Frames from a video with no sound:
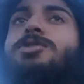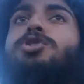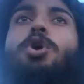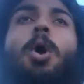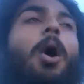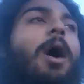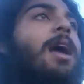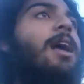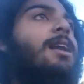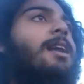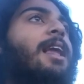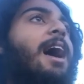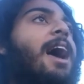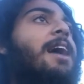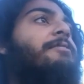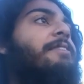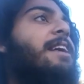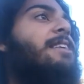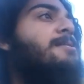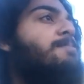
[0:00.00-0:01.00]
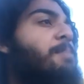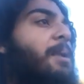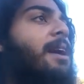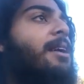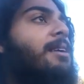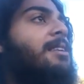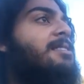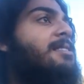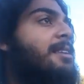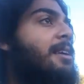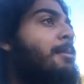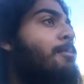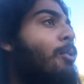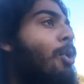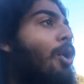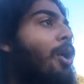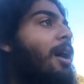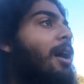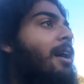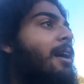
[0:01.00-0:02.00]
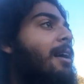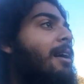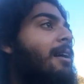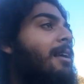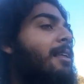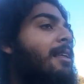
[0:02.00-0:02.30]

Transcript: enjoying life experiencing more